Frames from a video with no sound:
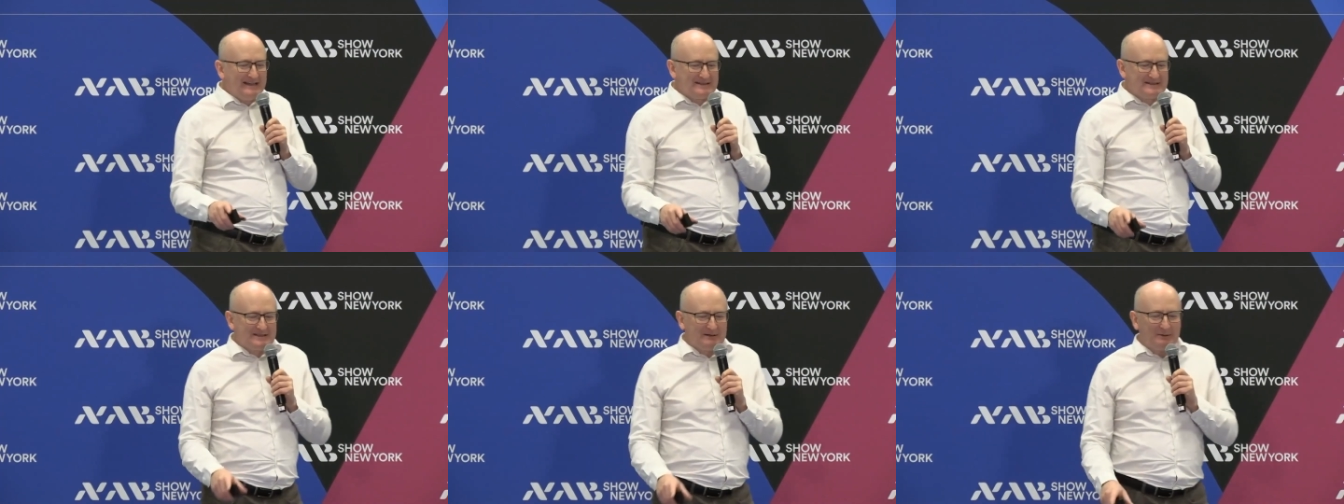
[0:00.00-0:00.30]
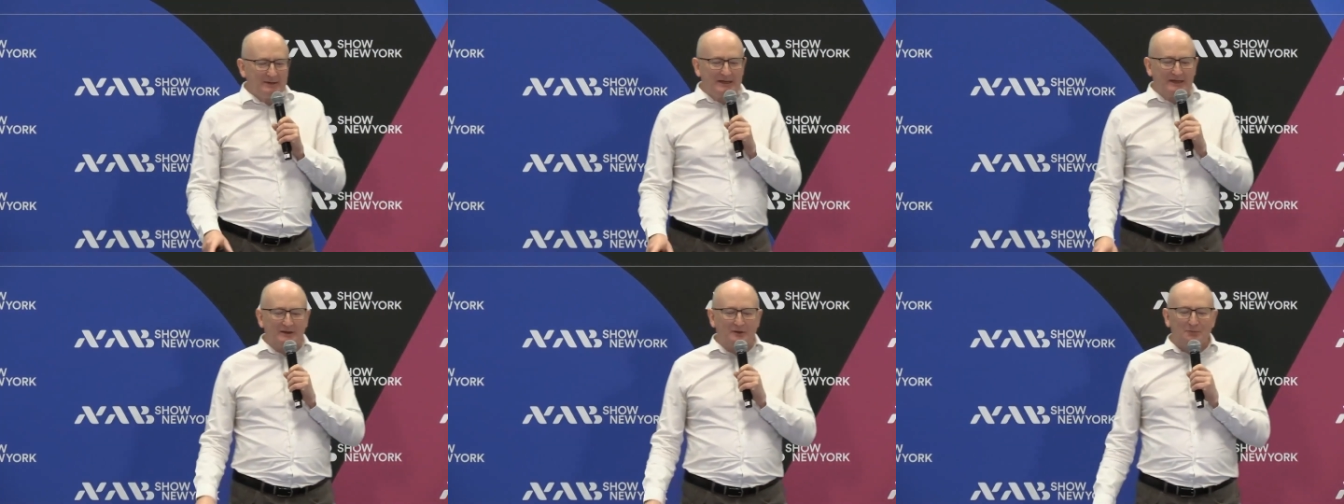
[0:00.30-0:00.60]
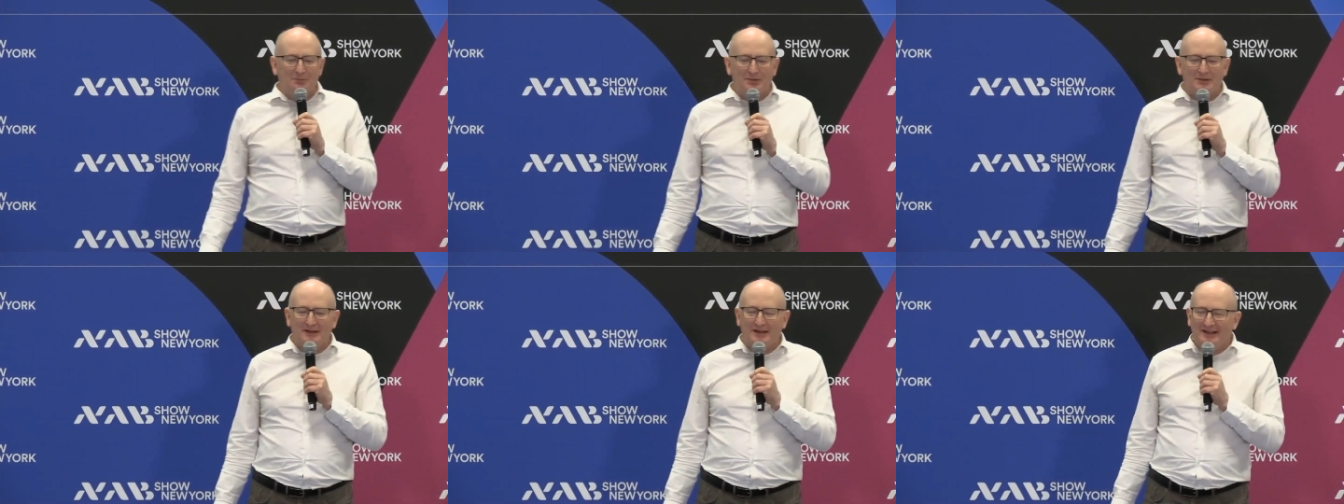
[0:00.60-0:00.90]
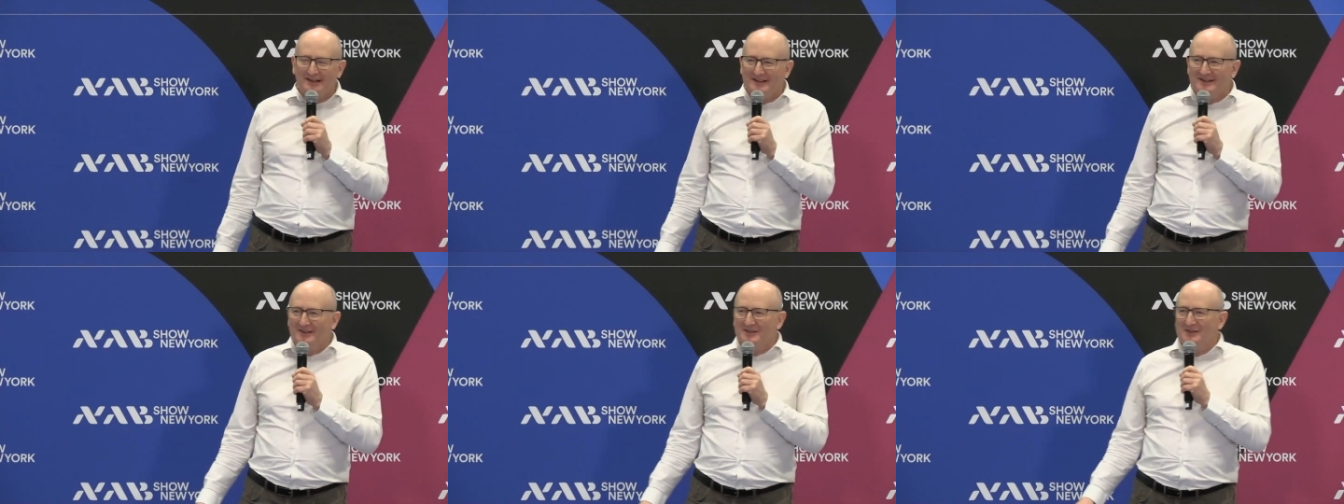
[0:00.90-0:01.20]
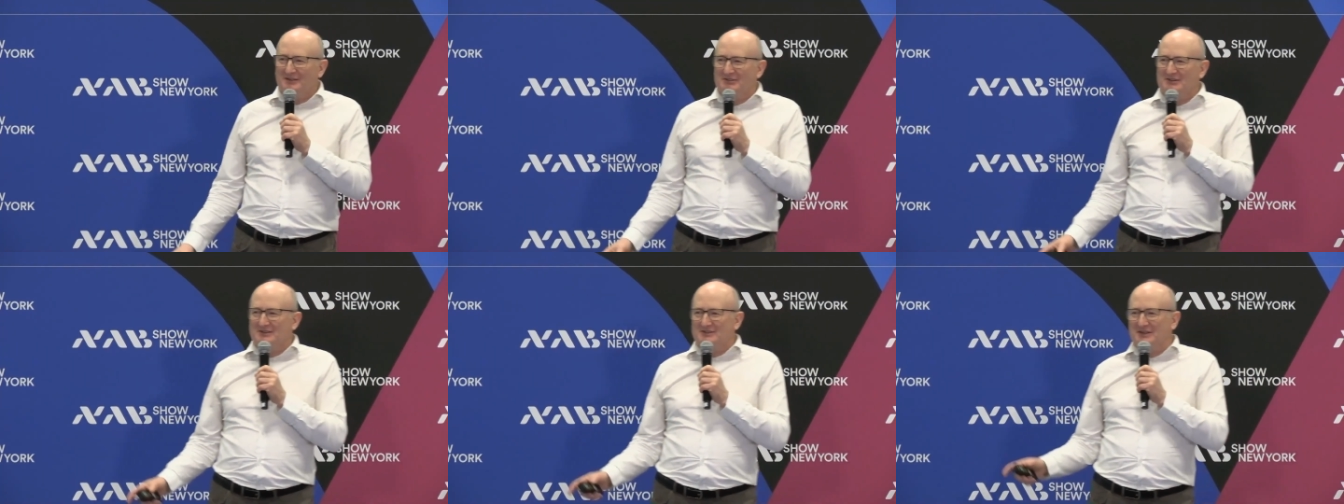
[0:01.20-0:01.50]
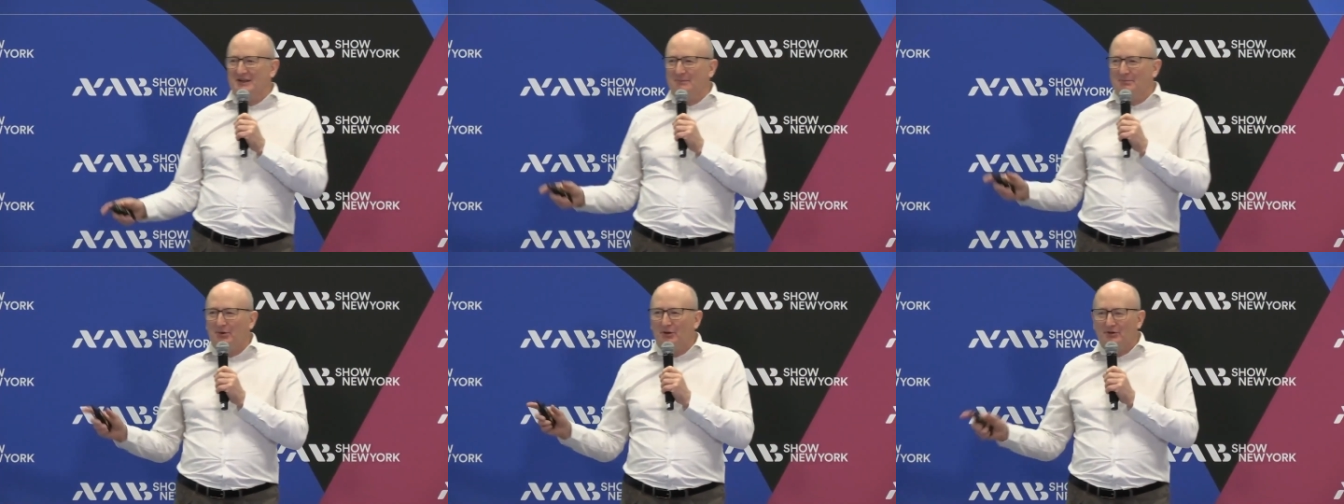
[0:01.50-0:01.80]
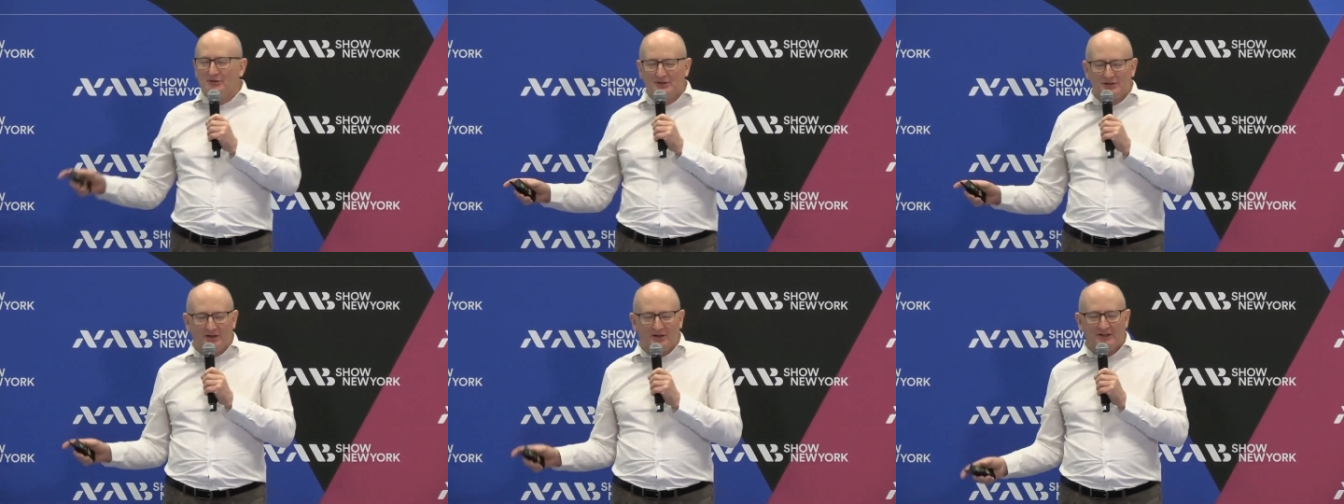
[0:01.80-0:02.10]
So a little plug. There is a
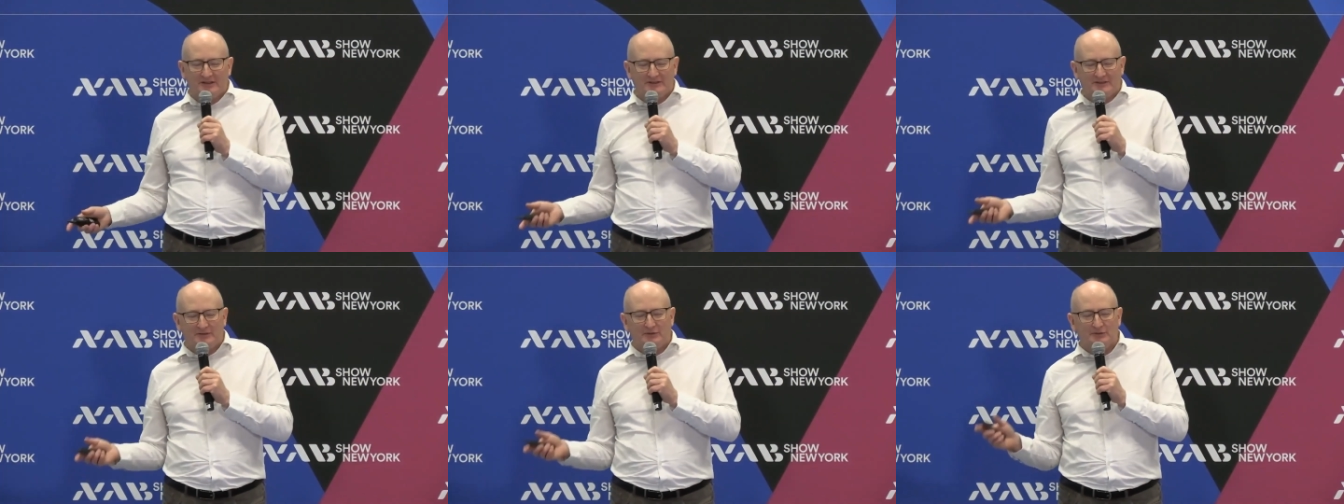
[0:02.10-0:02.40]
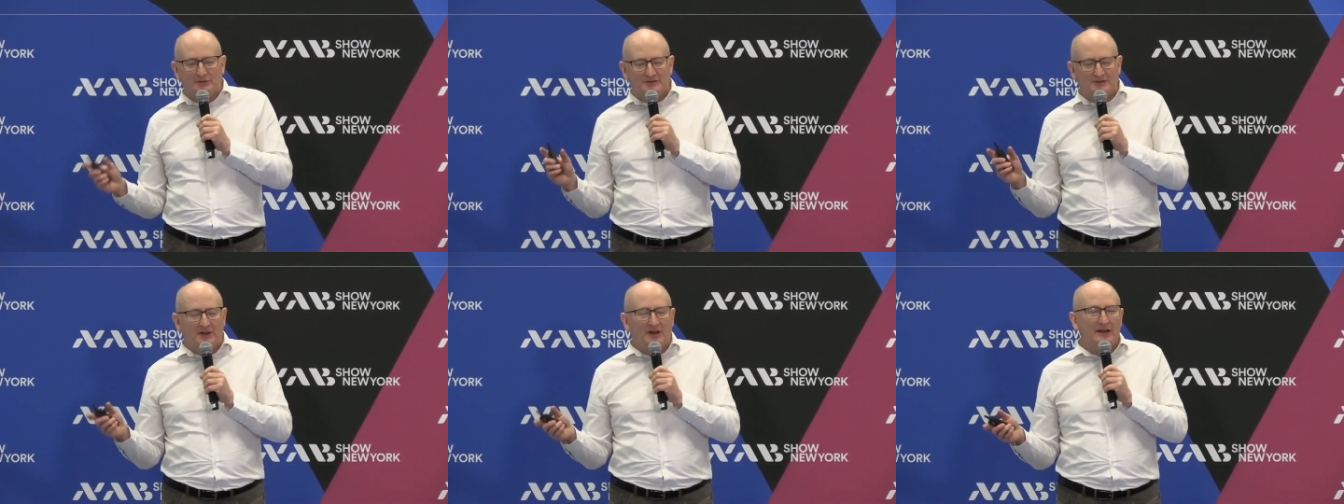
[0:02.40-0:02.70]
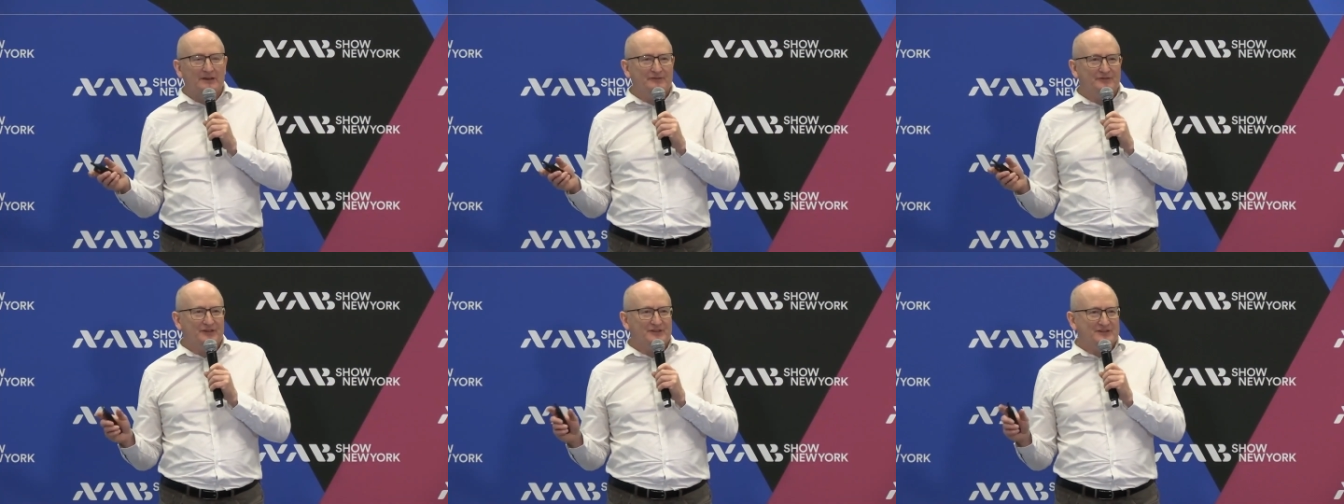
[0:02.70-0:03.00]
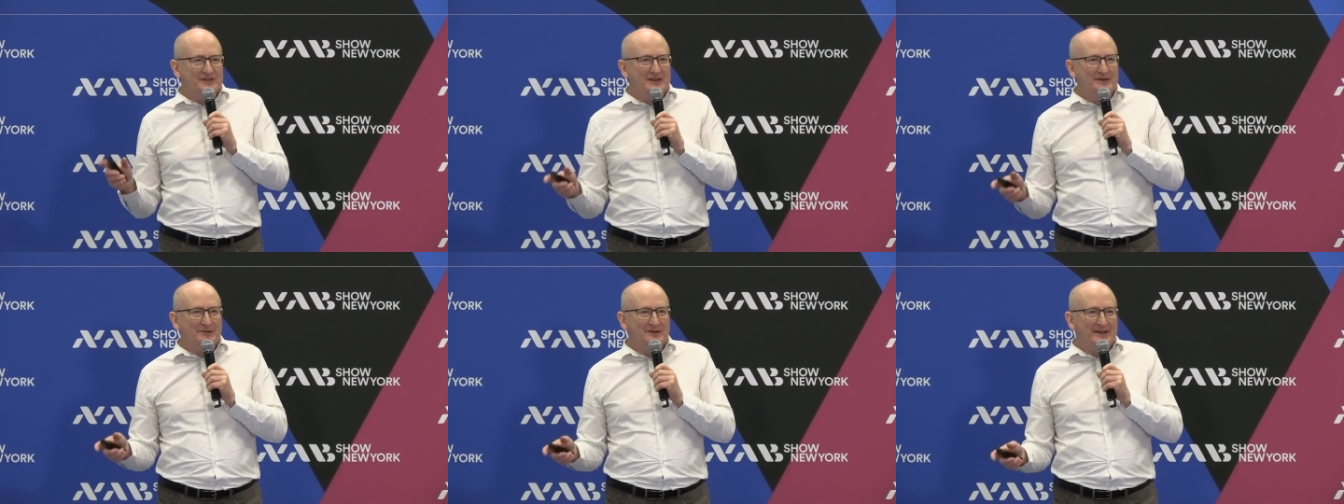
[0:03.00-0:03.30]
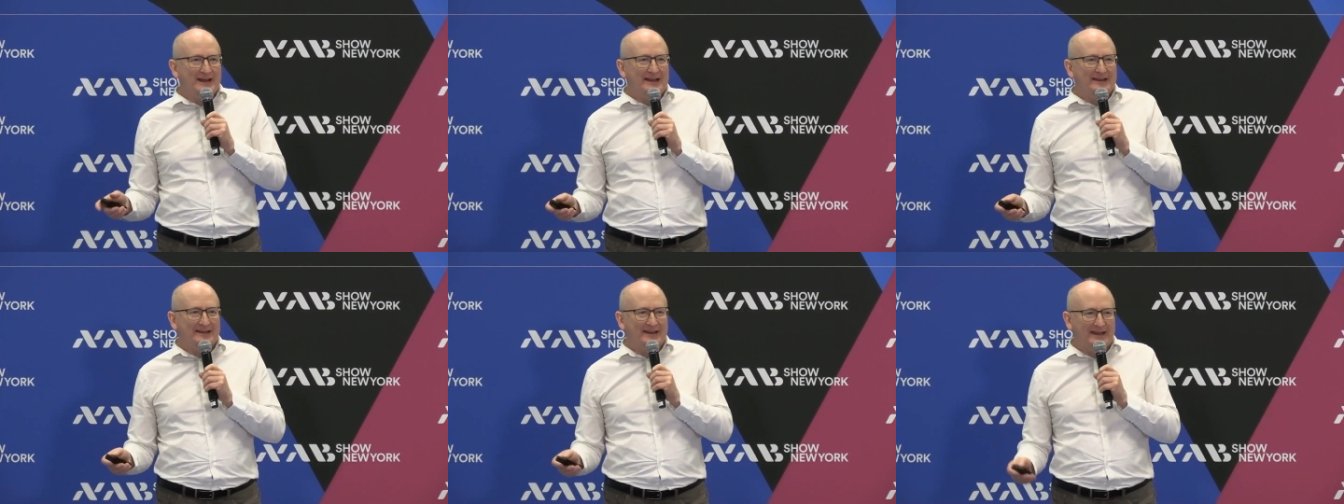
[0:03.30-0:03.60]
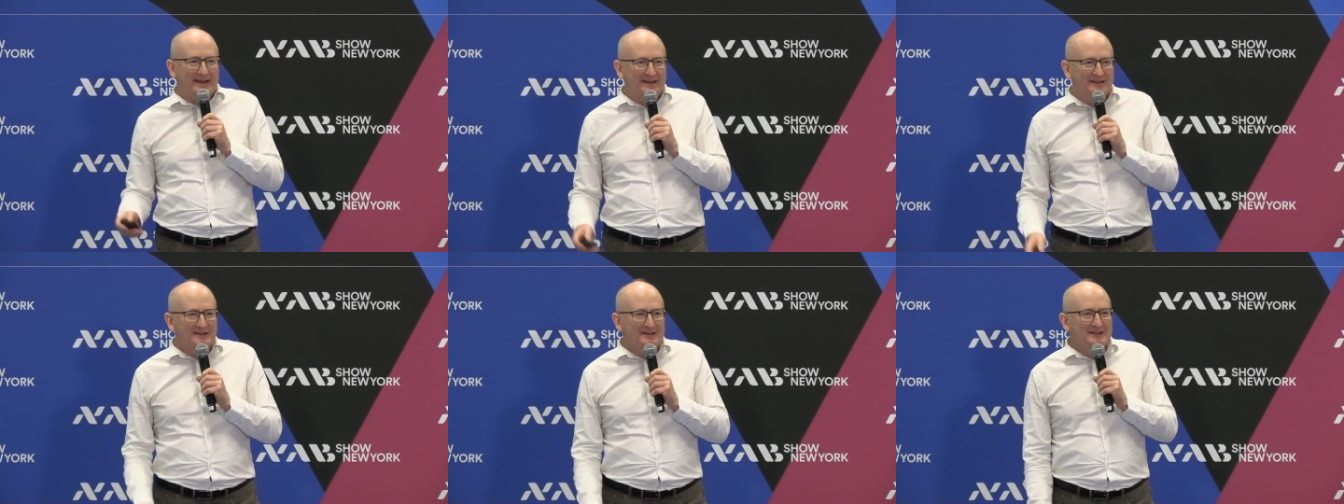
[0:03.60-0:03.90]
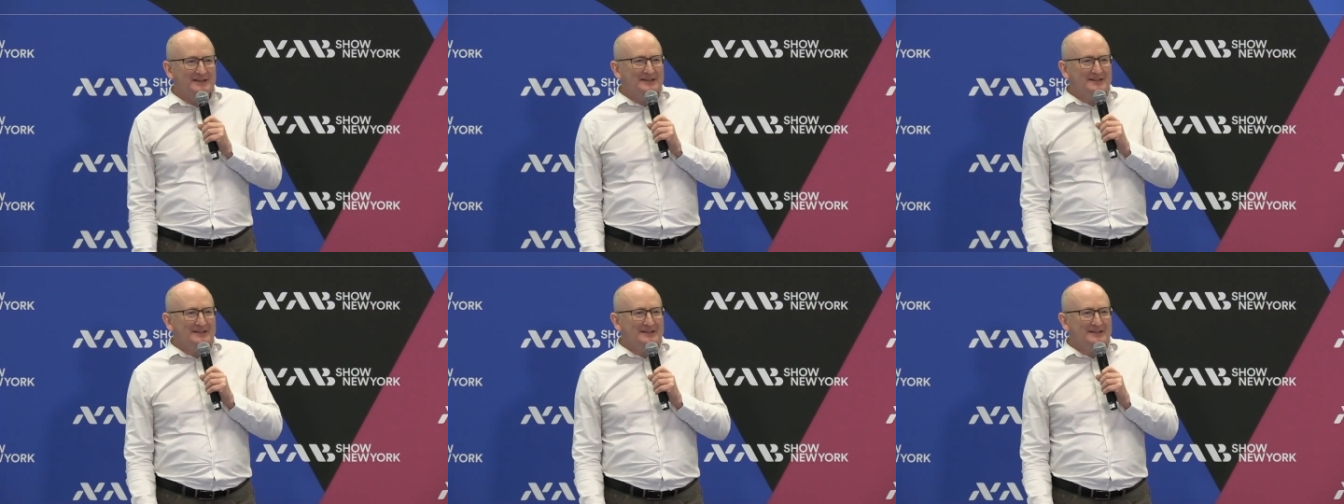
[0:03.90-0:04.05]
podcast called Time for Tea with Andy.